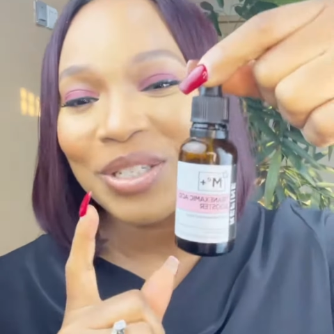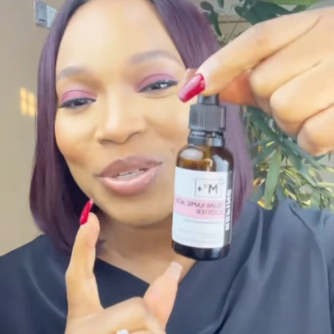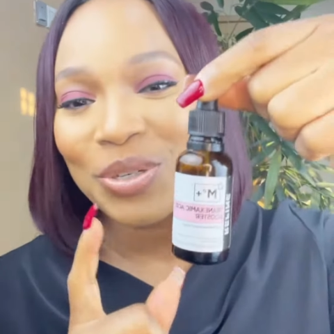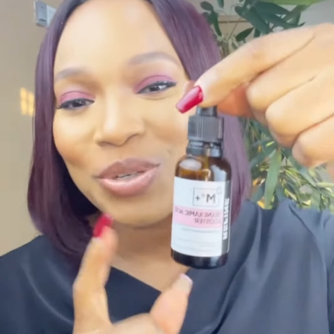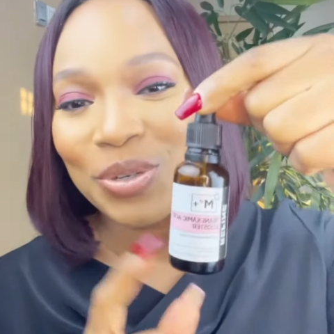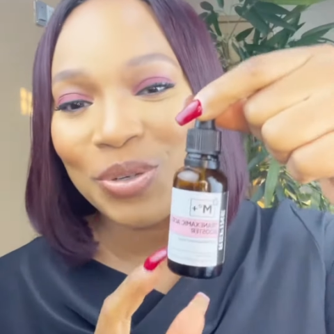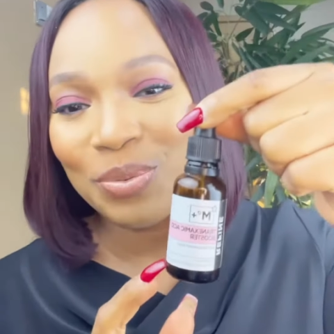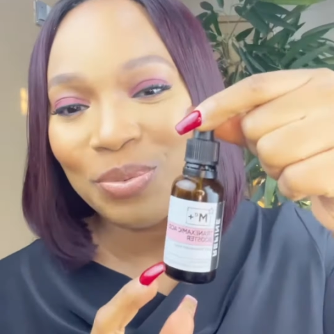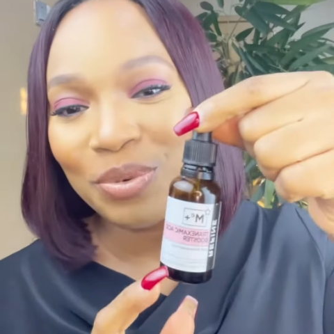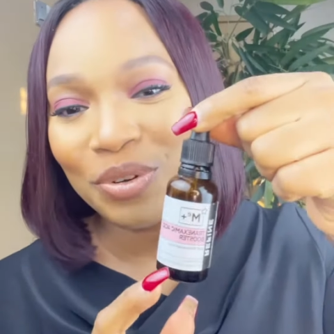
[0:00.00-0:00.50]

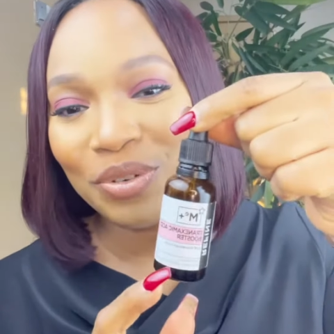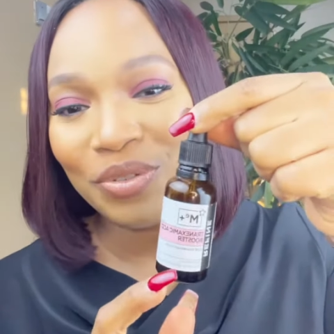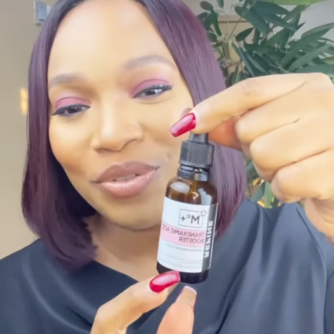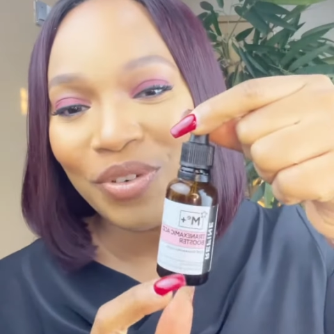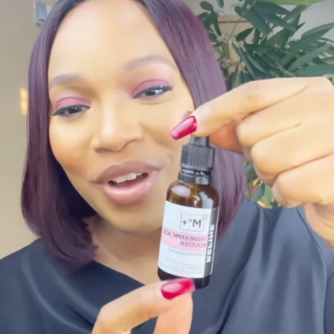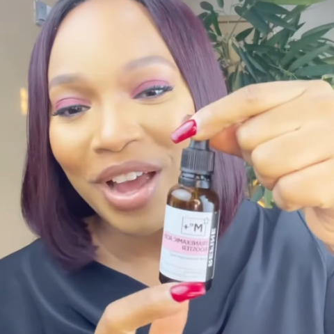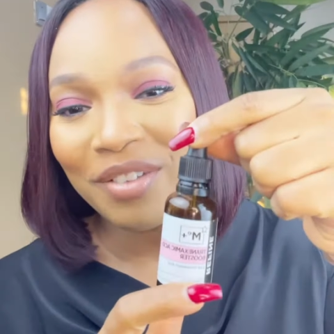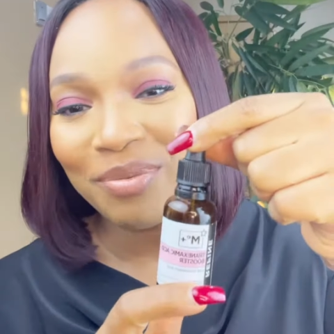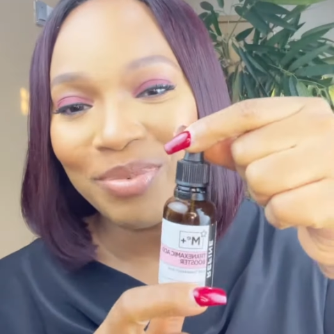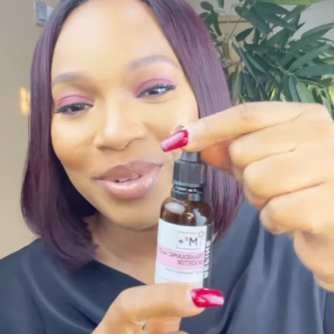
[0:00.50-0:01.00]

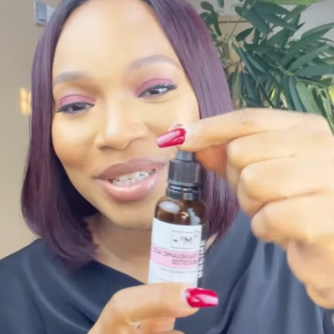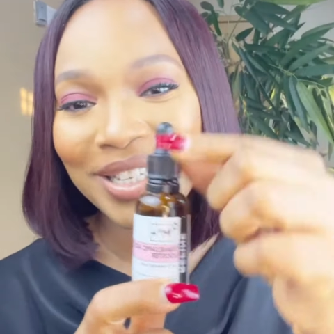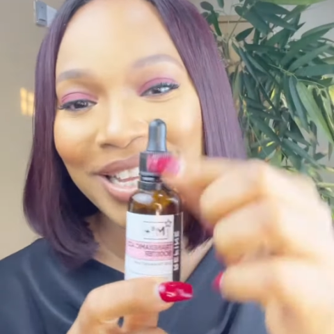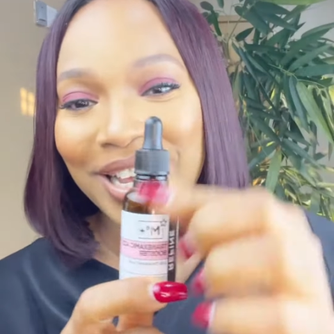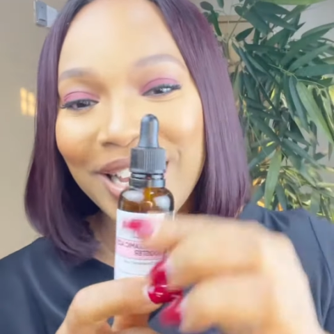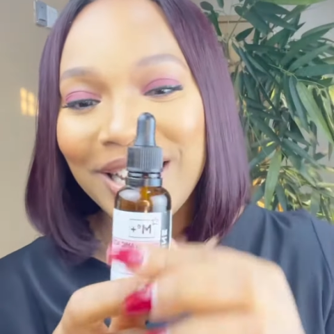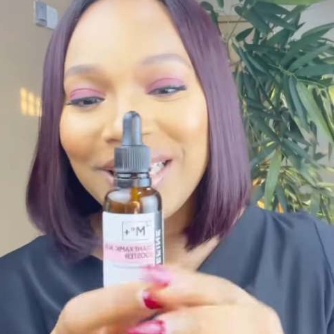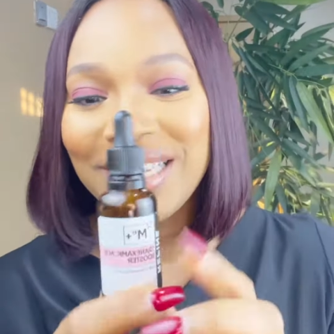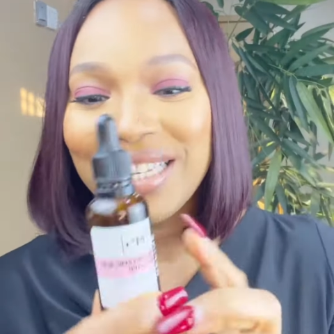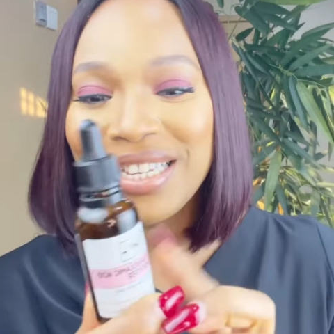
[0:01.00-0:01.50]

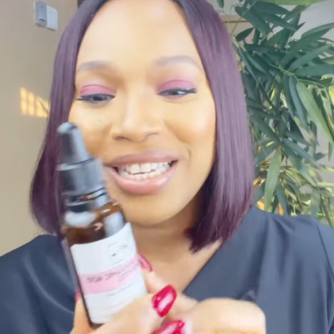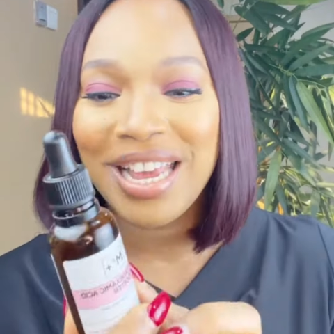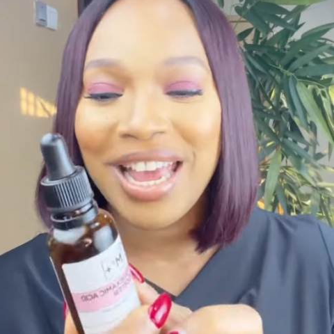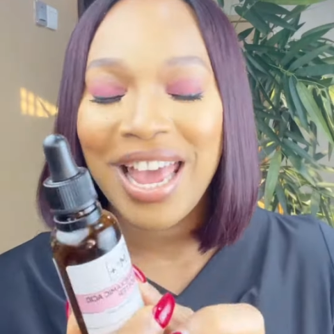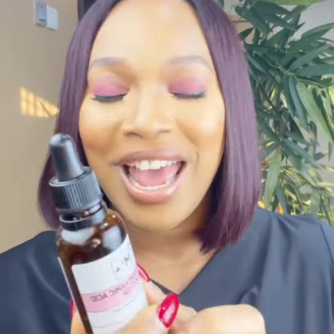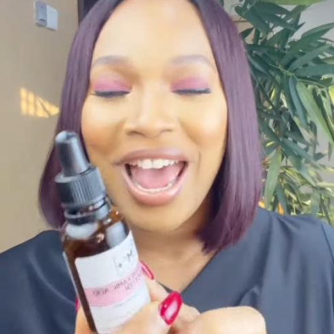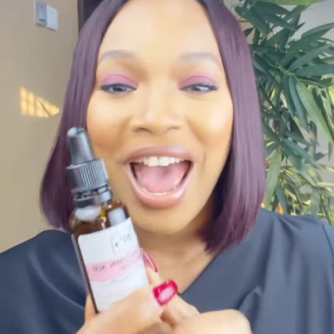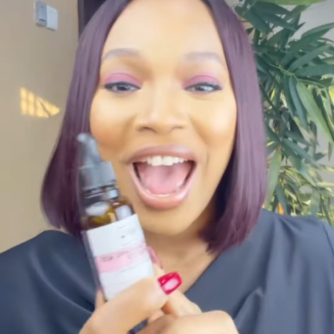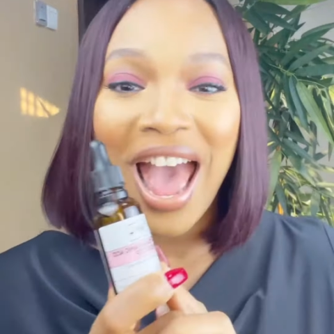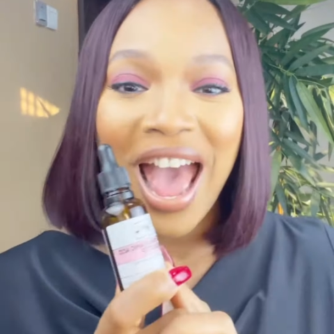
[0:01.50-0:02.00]
2.5%
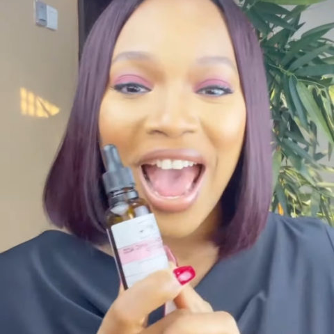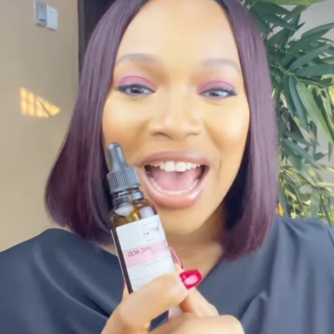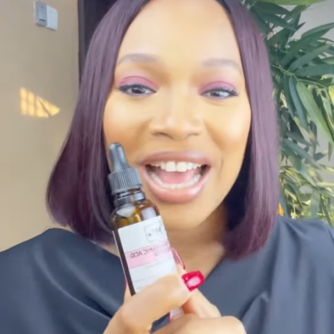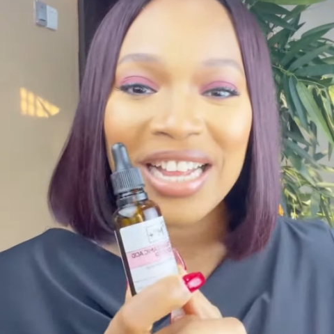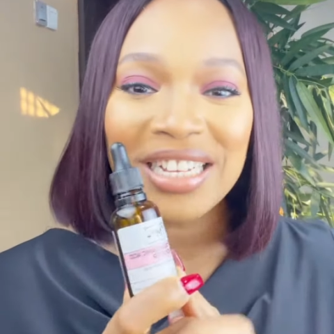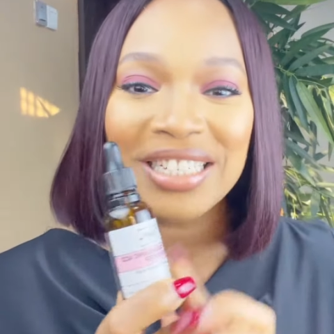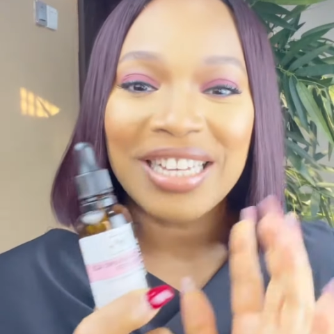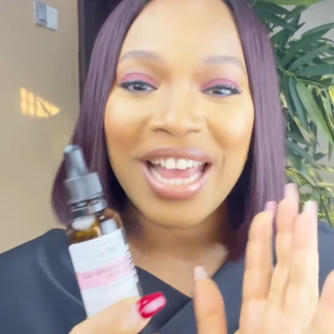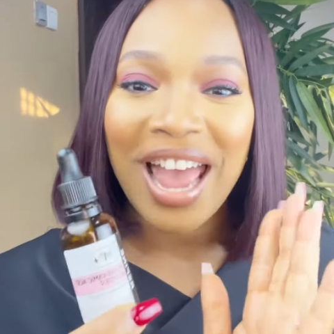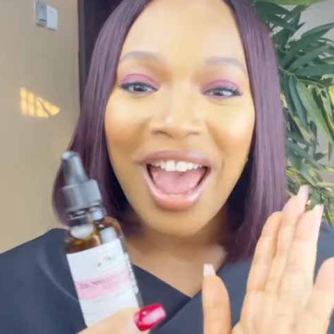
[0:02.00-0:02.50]

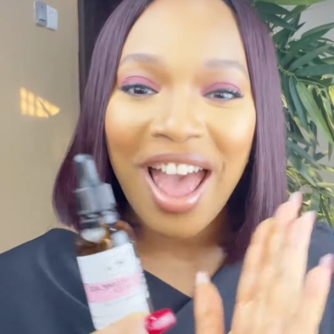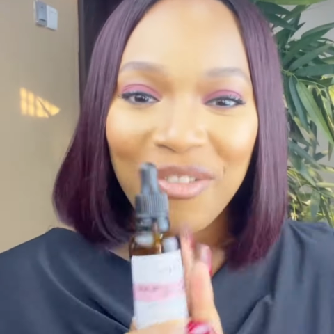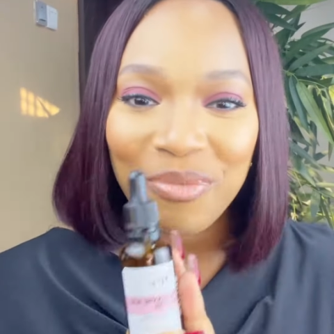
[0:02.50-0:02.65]
and